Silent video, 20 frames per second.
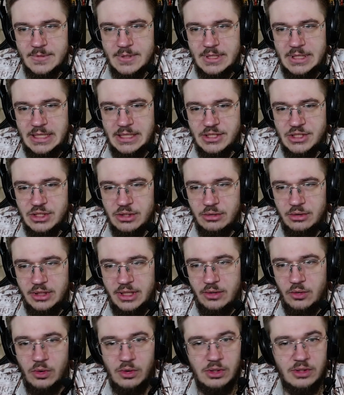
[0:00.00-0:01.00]
And so
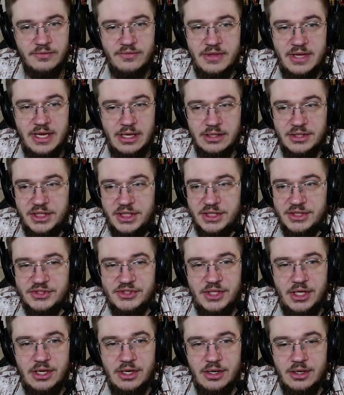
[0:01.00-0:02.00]
all of the Eldians
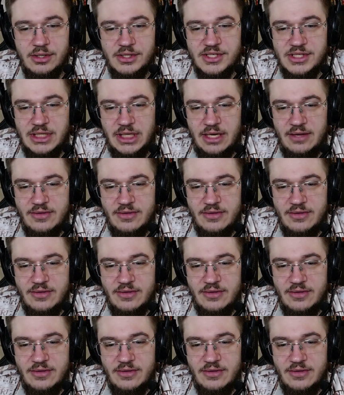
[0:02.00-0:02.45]
here say